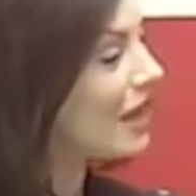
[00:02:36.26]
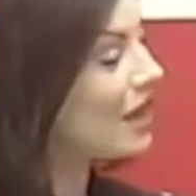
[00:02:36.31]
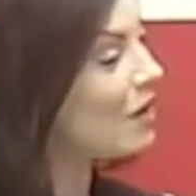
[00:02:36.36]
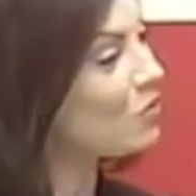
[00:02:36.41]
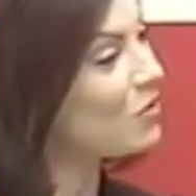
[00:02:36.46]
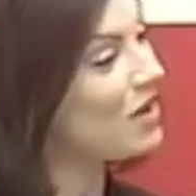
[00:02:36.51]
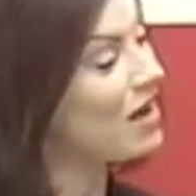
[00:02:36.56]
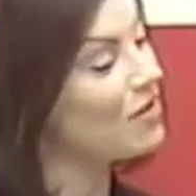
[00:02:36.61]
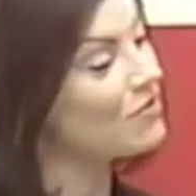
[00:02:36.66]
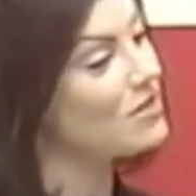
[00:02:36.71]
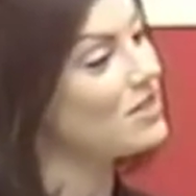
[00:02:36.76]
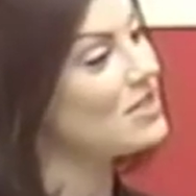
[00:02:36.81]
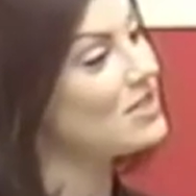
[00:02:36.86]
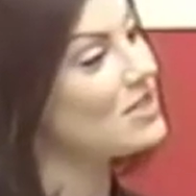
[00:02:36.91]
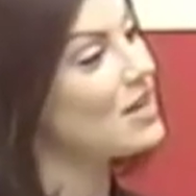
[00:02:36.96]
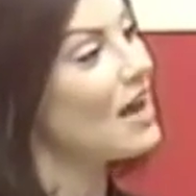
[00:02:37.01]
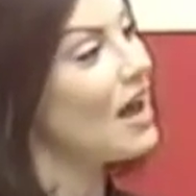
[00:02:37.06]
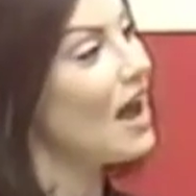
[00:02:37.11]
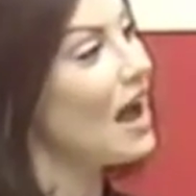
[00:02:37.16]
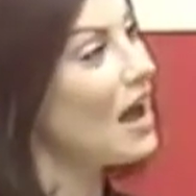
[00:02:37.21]
And we have
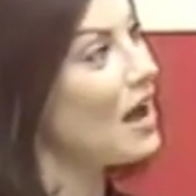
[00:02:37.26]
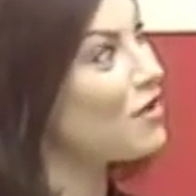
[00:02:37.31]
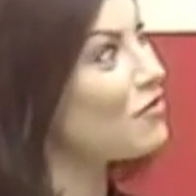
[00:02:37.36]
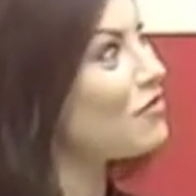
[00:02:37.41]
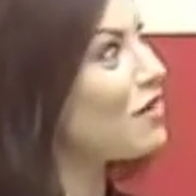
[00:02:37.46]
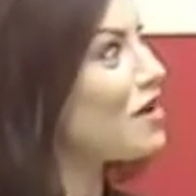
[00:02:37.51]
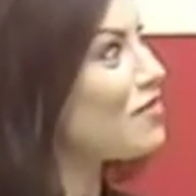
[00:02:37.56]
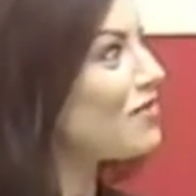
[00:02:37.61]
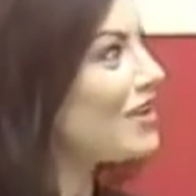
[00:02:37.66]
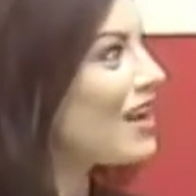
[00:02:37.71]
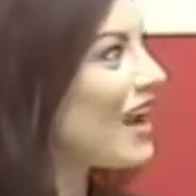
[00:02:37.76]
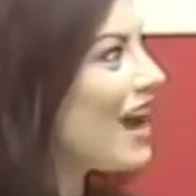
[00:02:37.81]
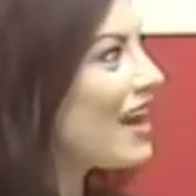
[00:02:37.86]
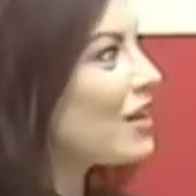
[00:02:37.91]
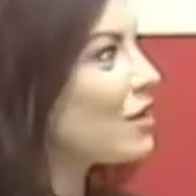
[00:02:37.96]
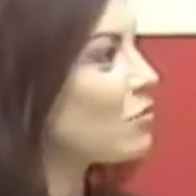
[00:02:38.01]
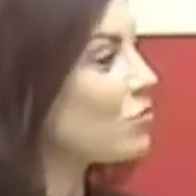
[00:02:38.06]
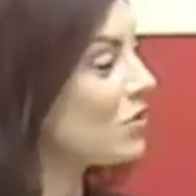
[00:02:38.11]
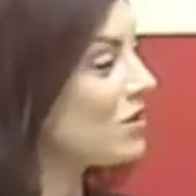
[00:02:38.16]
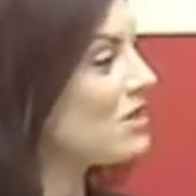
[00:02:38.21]
these high five
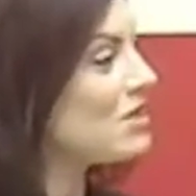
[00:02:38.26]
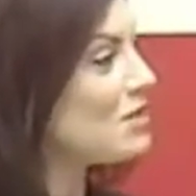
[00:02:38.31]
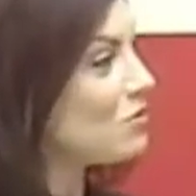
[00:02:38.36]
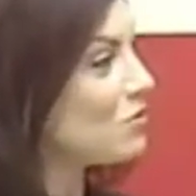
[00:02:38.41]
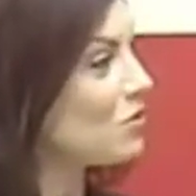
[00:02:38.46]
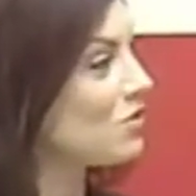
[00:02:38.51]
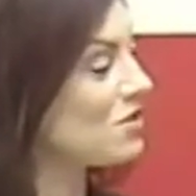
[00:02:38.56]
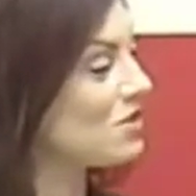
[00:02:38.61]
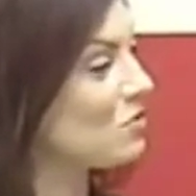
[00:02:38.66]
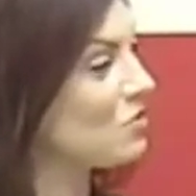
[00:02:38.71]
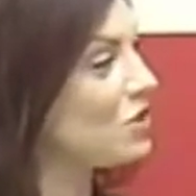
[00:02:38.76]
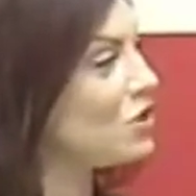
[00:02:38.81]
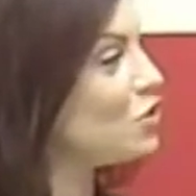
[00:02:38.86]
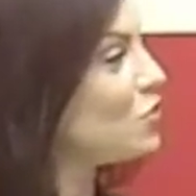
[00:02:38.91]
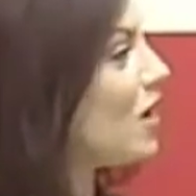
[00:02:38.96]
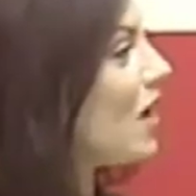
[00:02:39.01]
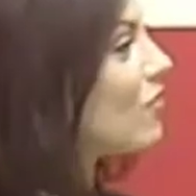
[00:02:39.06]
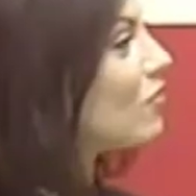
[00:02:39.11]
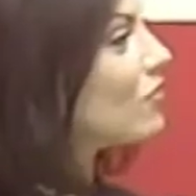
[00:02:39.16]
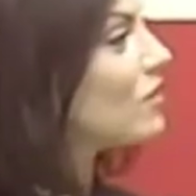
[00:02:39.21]
guiding principles, and we
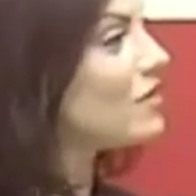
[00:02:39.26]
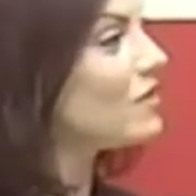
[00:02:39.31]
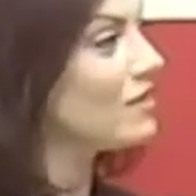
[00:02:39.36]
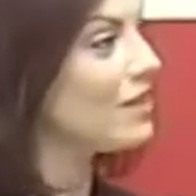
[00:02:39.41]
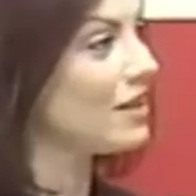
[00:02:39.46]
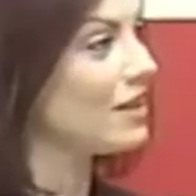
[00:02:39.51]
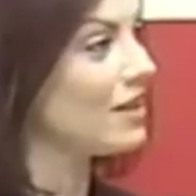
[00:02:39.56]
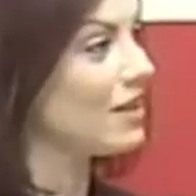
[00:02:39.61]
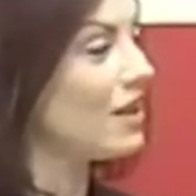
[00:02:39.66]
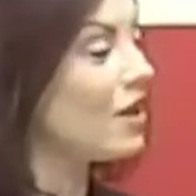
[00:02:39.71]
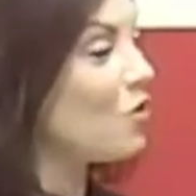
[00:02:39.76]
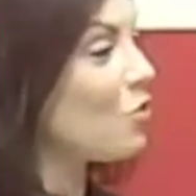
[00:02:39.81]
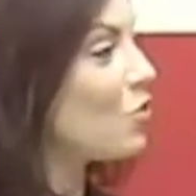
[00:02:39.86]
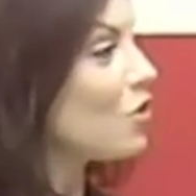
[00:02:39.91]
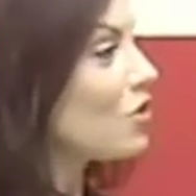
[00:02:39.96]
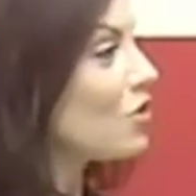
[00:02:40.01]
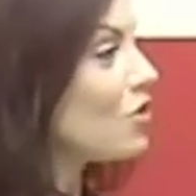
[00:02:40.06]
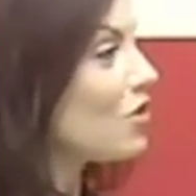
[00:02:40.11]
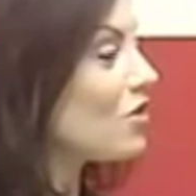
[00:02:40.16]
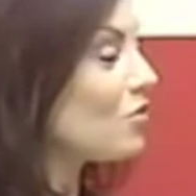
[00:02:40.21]
do everything
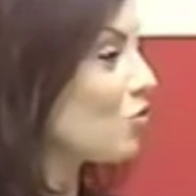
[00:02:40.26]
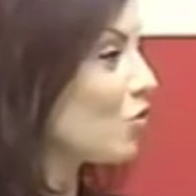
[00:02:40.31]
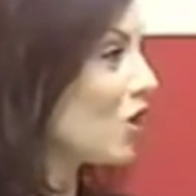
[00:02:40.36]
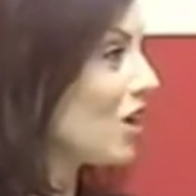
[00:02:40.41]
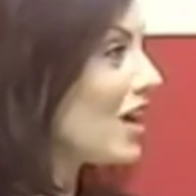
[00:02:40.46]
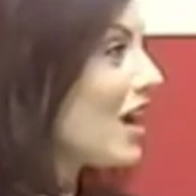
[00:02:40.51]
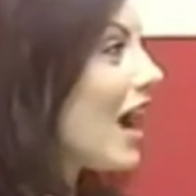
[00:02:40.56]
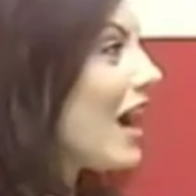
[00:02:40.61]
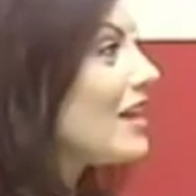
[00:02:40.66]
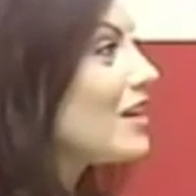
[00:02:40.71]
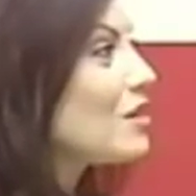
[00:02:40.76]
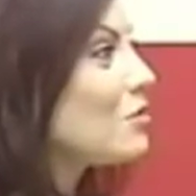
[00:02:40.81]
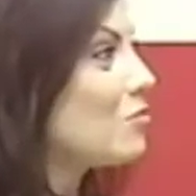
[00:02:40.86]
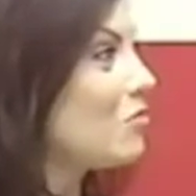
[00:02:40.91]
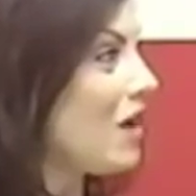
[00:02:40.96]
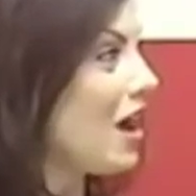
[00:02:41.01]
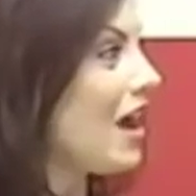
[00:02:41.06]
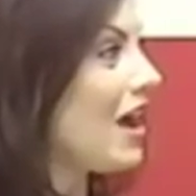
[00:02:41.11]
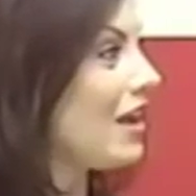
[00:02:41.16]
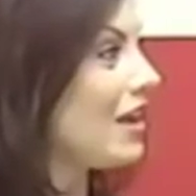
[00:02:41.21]
where we're guided
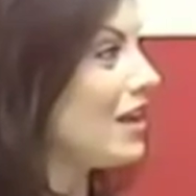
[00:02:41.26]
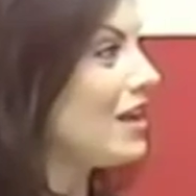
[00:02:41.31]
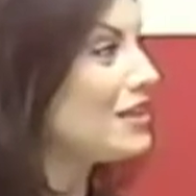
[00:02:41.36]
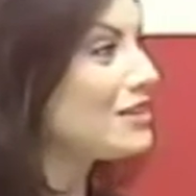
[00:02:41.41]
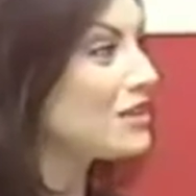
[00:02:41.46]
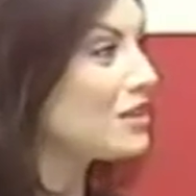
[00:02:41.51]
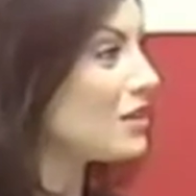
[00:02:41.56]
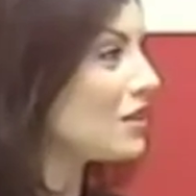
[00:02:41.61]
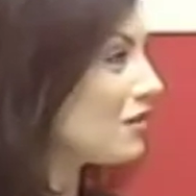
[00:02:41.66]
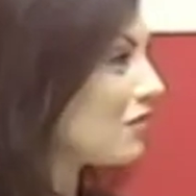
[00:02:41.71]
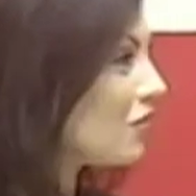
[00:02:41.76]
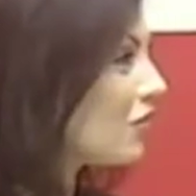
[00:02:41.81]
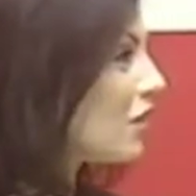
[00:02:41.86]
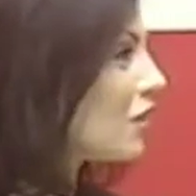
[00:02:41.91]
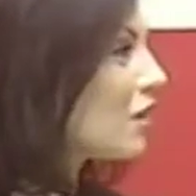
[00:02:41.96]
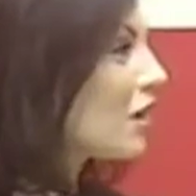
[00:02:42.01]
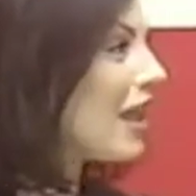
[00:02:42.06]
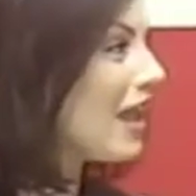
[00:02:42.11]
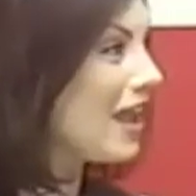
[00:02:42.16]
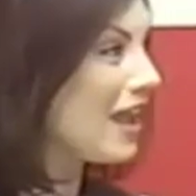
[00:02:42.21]
by
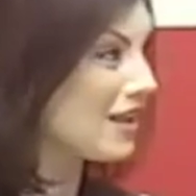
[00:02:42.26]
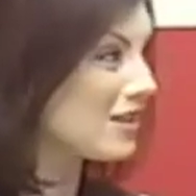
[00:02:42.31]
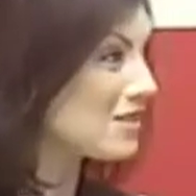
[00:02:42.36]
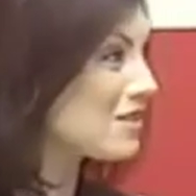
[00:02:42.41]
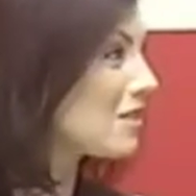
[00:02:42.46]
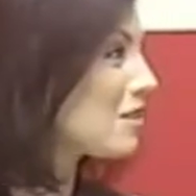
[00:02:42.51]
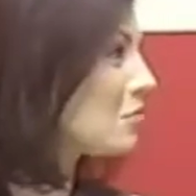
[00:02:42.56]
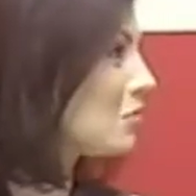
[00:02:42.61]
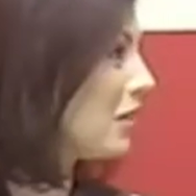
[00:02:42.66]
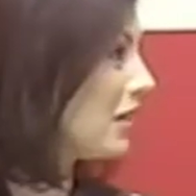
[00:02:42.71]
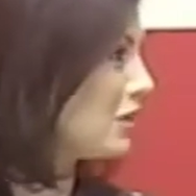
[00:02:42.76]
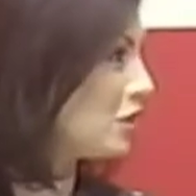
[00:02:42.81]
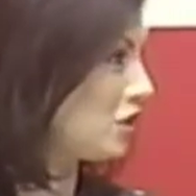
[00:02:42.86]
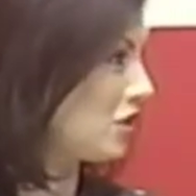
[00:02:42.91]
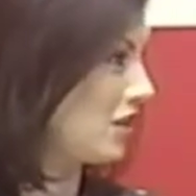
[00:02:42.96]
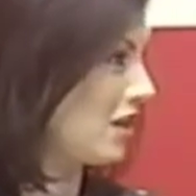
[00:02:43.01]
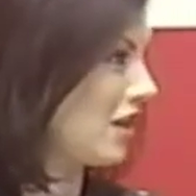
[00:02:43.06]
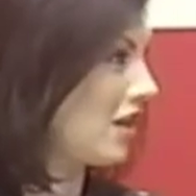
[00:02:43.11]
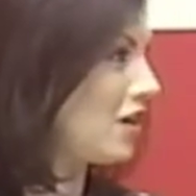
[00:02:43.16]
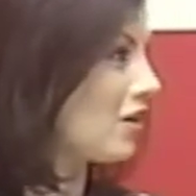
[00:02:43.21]
delivering excellent
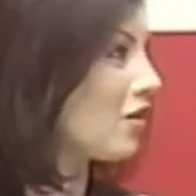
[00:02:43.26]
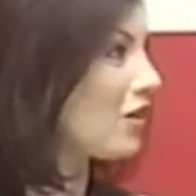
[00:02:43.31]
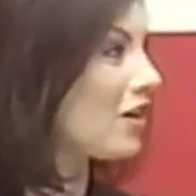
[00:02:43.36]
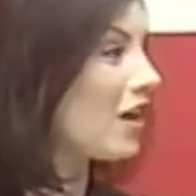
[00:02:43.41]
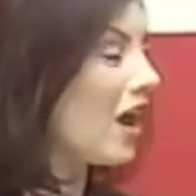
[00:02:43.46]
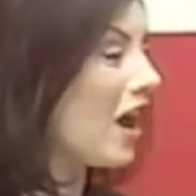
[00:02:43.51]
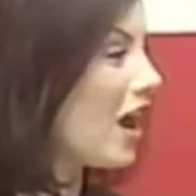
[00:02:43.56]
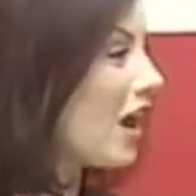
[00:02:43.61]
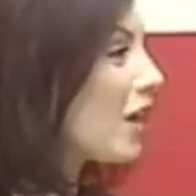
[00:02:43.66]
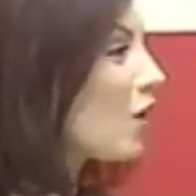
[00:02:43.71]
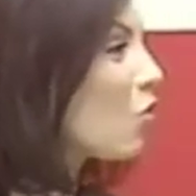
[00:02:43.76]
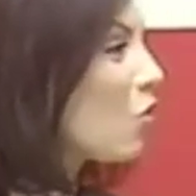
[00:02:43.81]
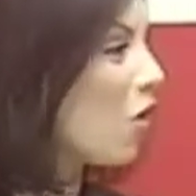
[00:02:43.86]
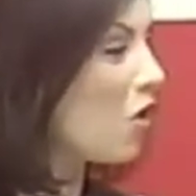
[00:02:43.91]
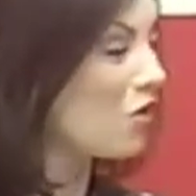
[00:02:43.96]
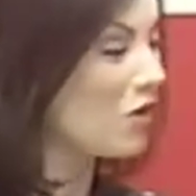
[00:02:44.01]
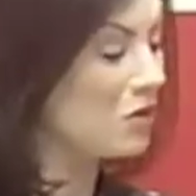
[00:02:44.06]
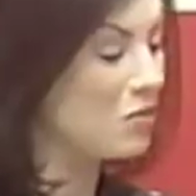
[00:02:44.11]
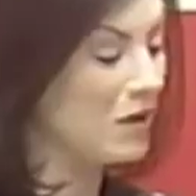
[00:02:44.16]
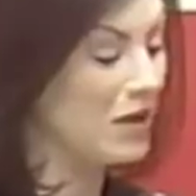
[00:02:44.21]
patient care and high
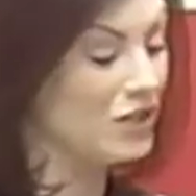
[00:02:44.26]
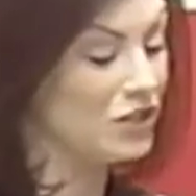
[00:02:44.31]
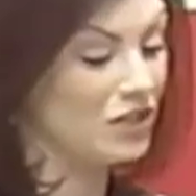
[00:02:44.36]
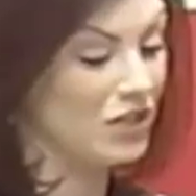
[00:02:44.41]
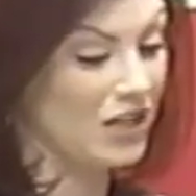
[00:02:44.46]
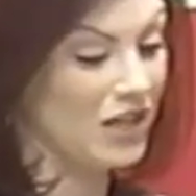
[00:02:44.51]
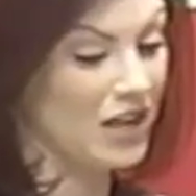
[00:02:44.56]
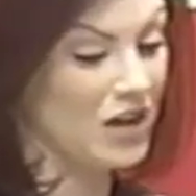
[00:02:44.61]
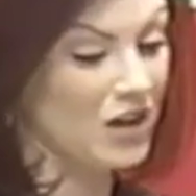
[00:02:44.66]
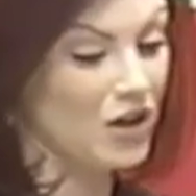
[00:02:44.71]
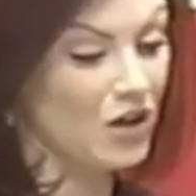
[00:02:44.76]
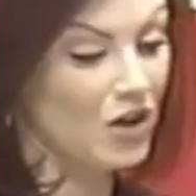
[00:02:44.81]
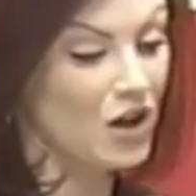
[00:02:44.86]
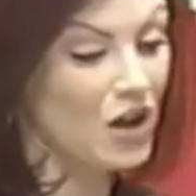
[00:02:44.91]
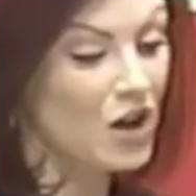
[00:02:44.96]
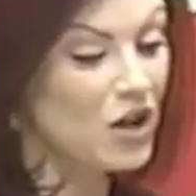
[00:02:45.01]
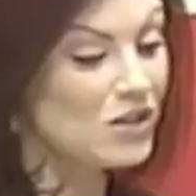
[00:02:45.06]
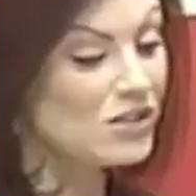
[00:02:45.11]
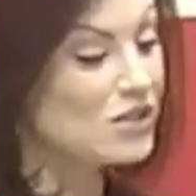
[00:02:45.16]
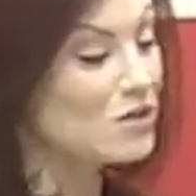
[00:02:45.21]
quality patient care
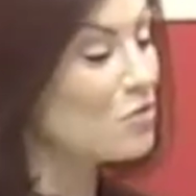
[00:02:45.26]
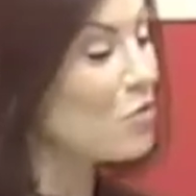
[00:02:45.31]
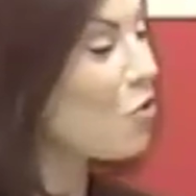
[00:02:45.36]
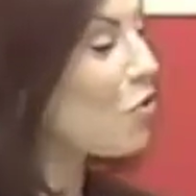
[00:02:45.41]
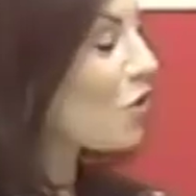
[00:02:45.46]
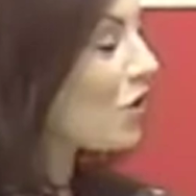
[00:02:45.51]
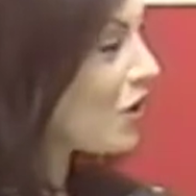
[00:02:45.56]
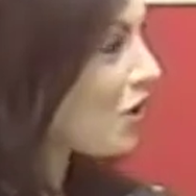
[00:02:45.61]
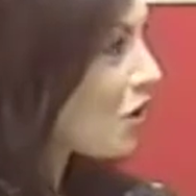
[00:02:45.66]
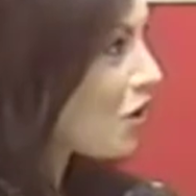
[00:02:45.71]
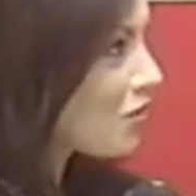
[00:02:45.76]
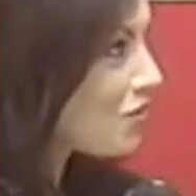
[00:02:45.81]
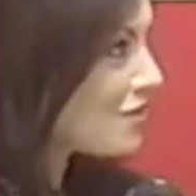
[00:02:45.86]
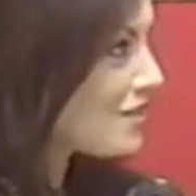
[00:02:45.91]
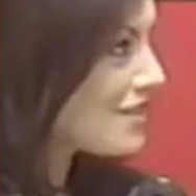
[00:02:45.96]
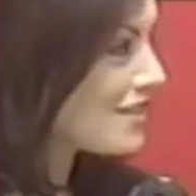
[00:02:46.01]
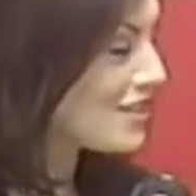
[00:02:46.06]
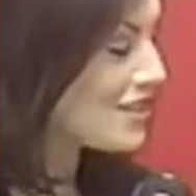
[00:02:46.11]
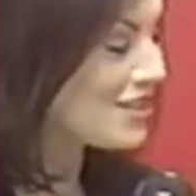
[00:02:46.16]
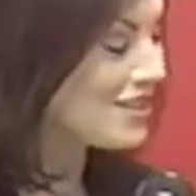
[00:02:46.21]
support supporting our
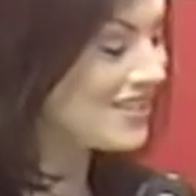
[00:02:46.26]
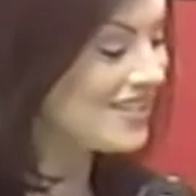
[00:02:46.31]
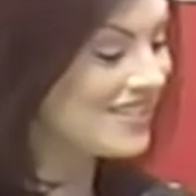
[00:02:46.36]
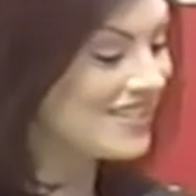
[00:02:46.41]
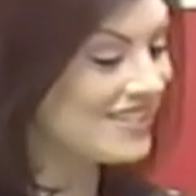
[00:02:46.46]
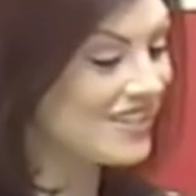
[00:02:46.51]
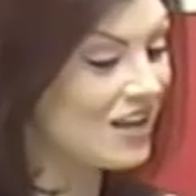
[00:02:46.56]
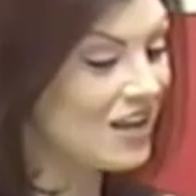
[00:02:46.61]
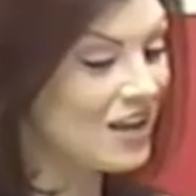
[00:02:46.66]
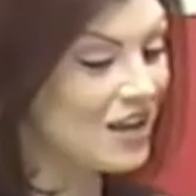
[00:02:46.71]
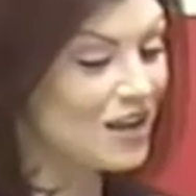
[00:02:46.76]
physicians,